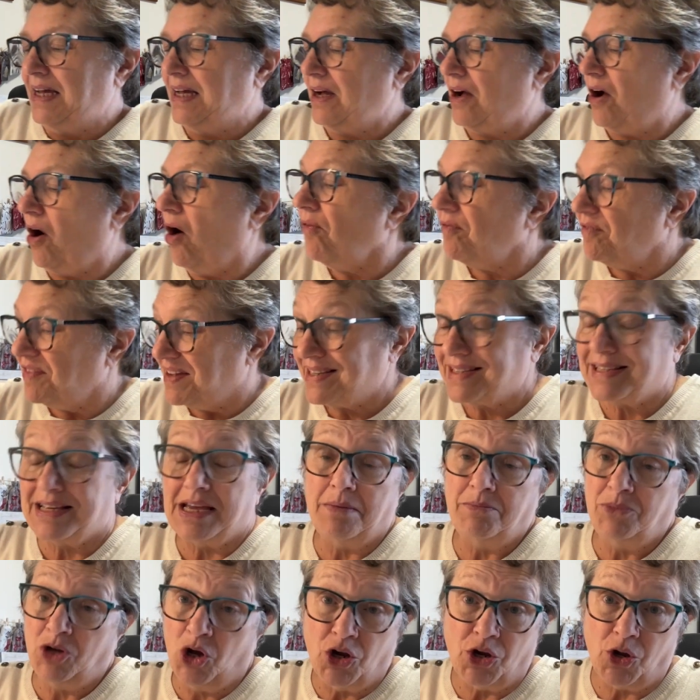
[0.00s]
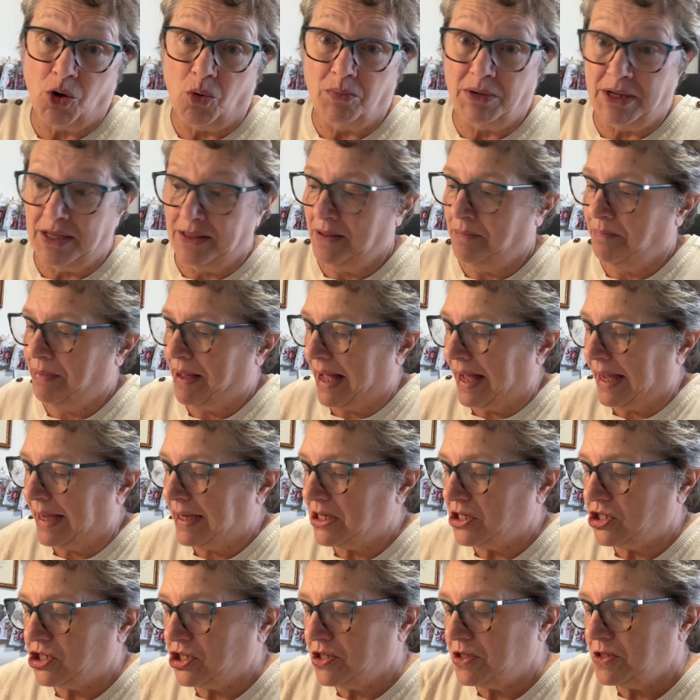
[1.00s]
Obviously, I'm not opening the
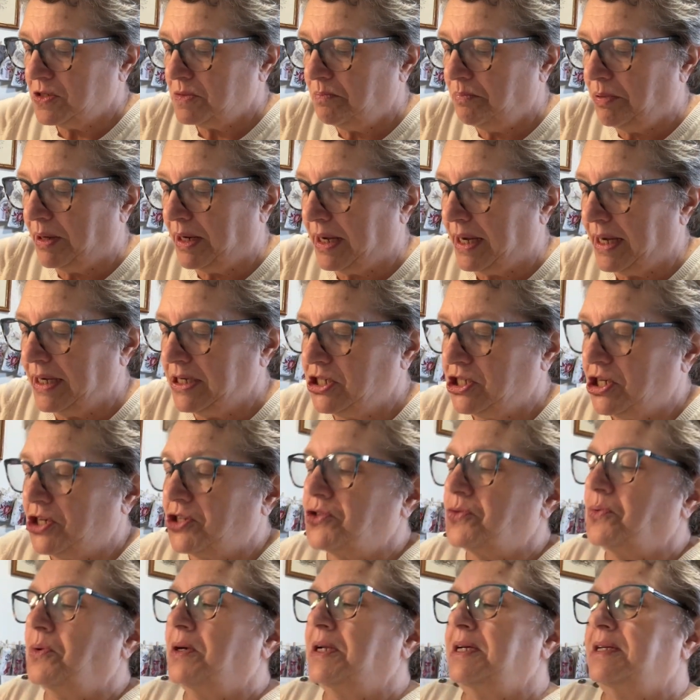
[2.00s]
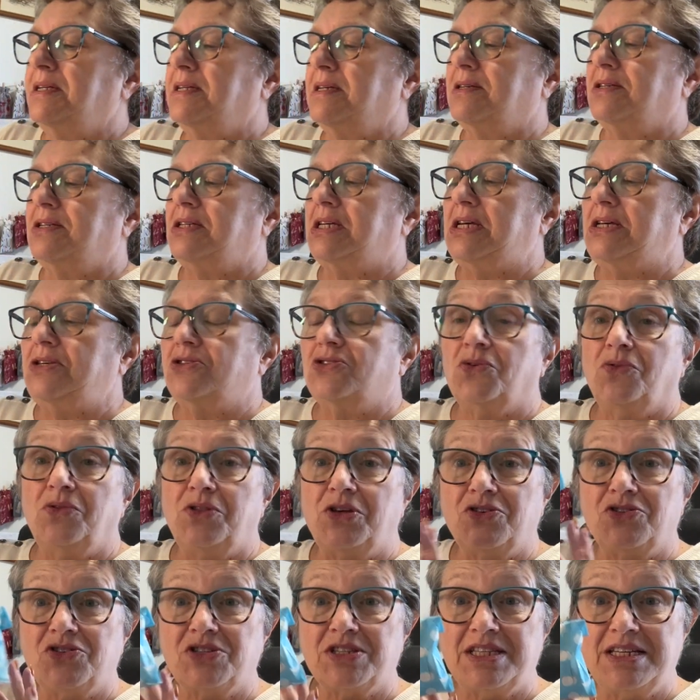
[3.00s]
packages, but I just wanted to see. So
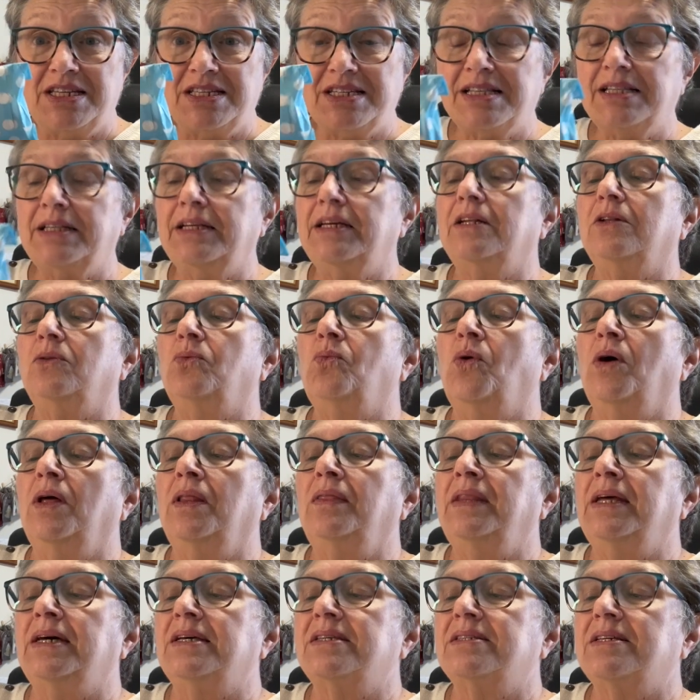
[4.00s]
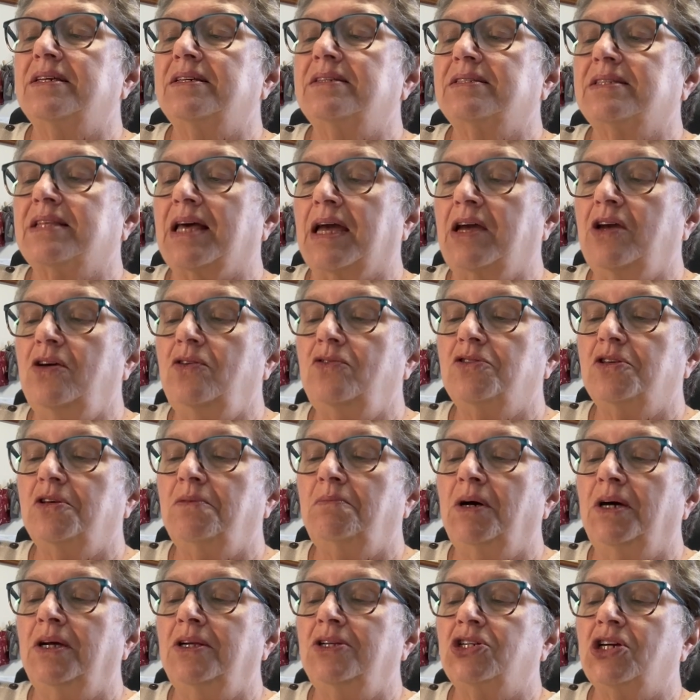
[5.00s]
there's this little one that says, thank you so
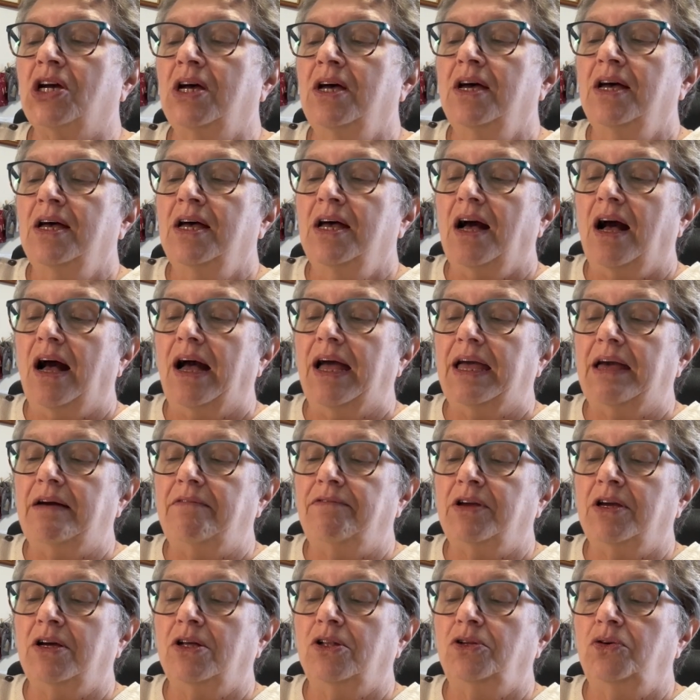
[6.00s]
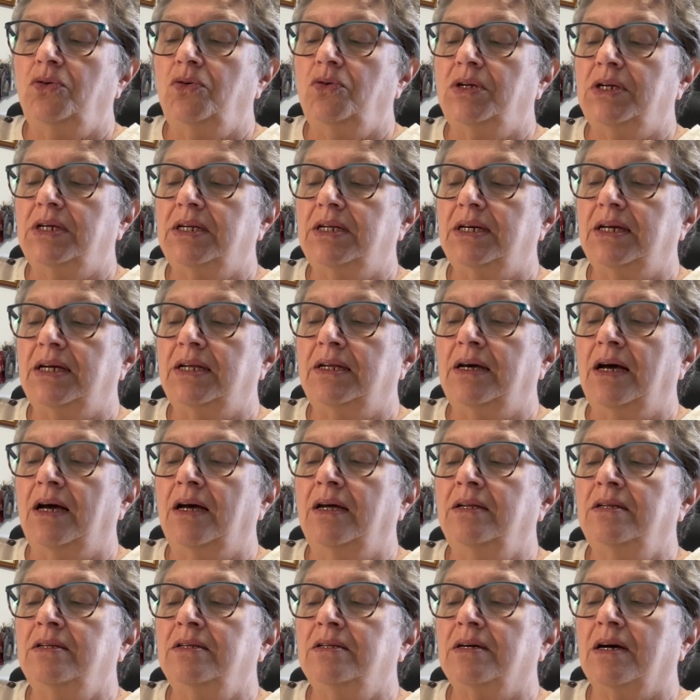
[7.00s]
much. I have included an
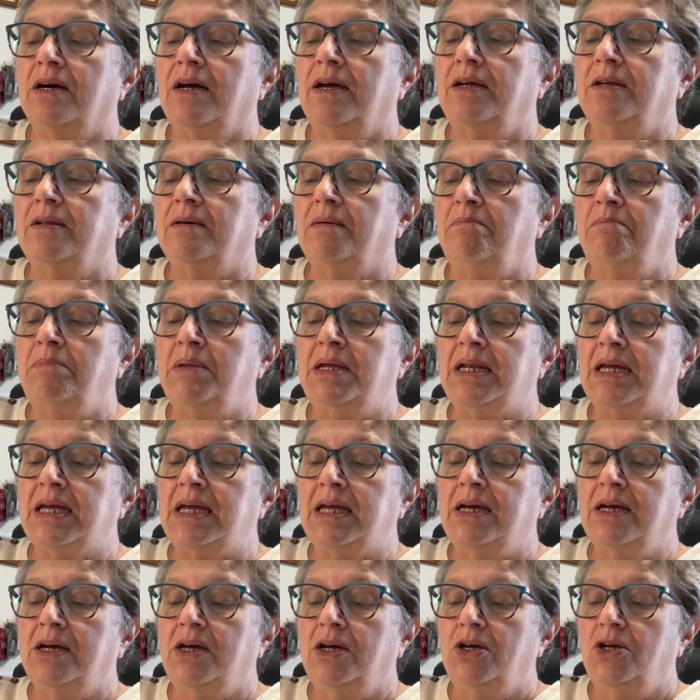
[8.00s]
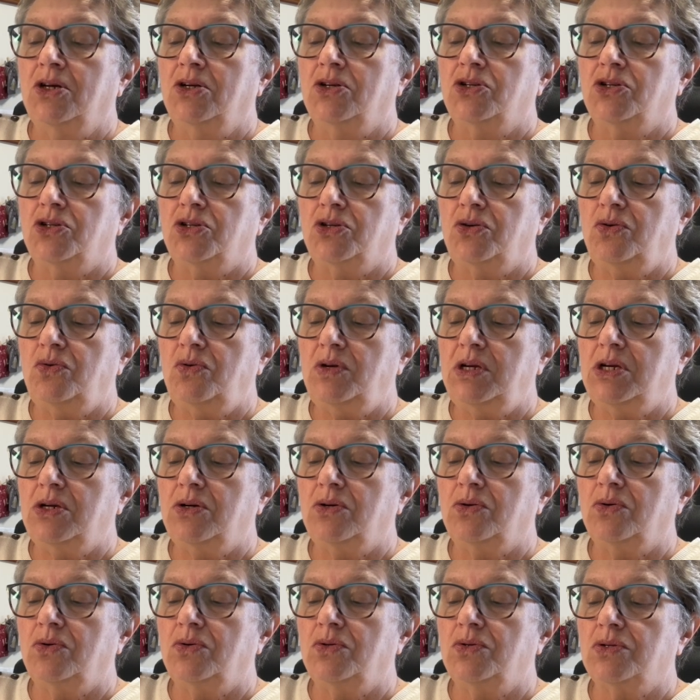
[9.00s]
undyed mini to
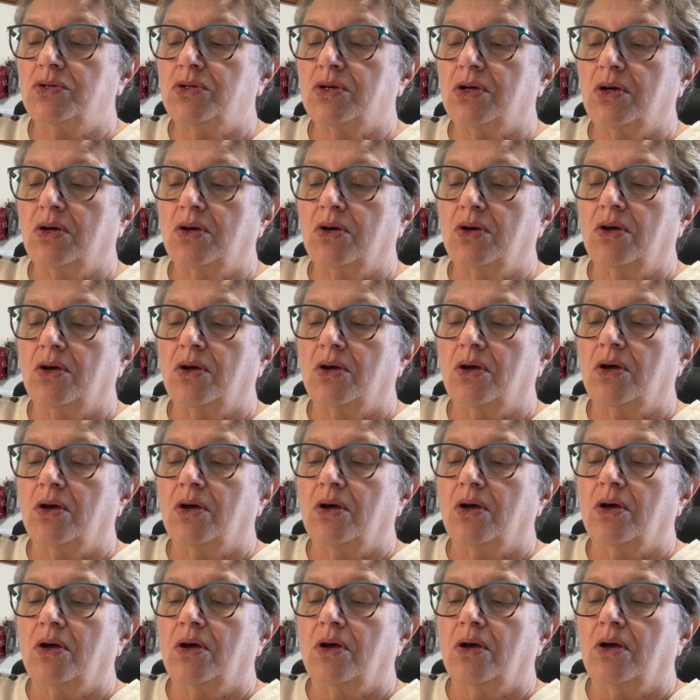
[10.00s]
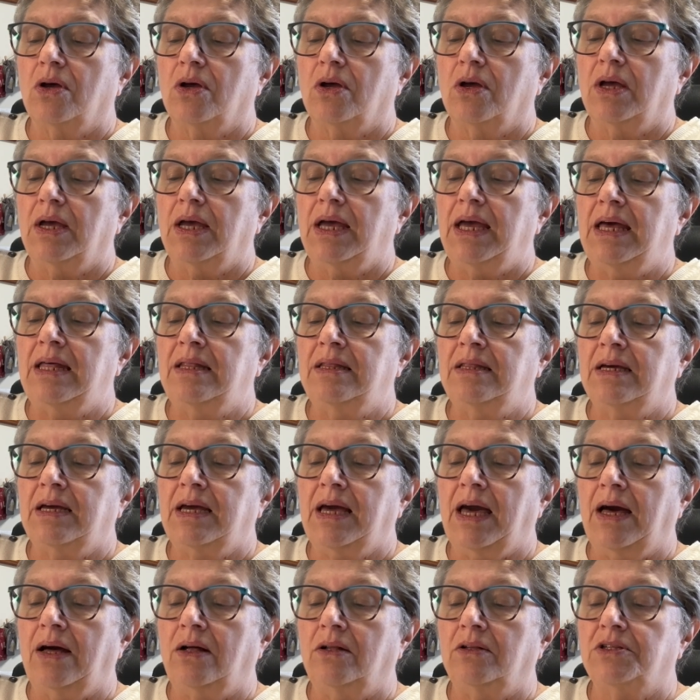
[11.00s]
use in the
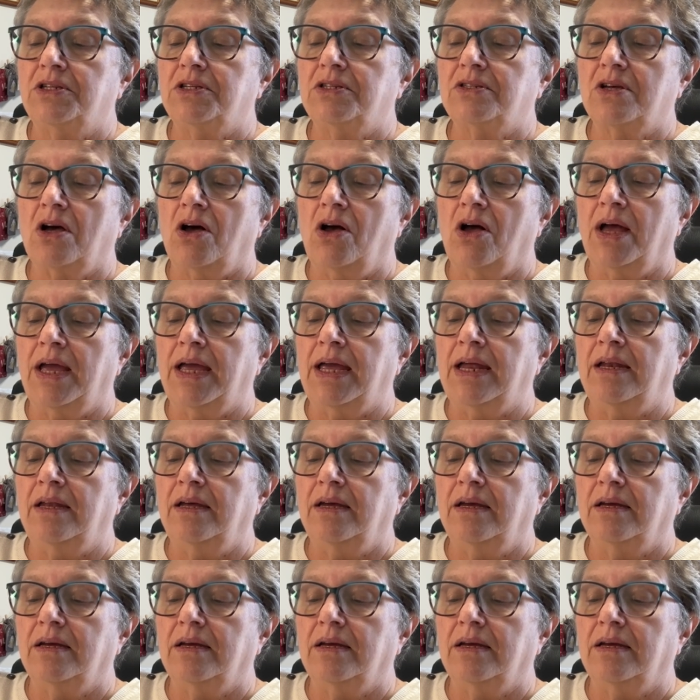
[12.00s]
cowl design.